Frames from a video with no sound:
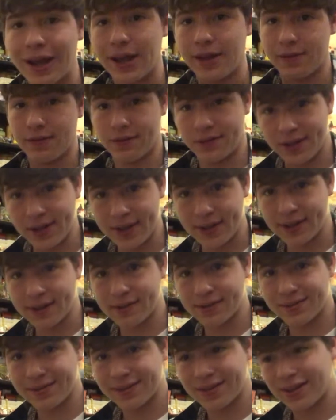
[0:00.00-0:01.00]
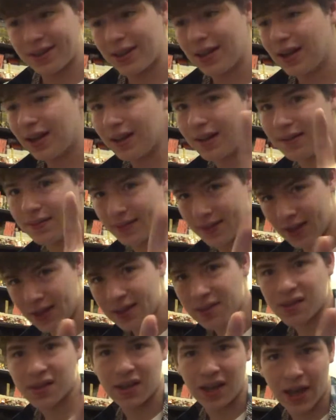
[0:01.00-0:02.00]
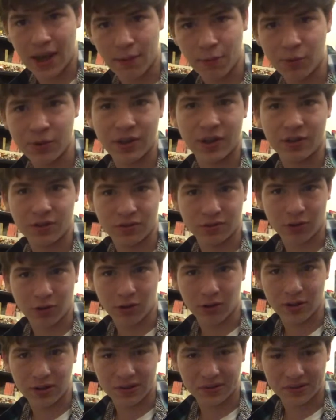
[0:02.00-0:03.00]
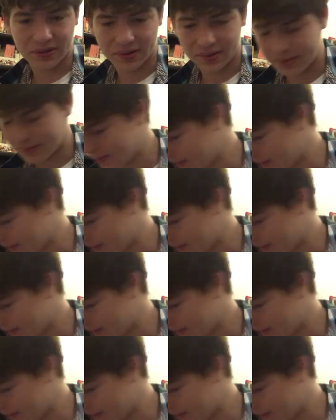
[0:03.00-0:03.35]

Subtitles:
and this did came with the controllers.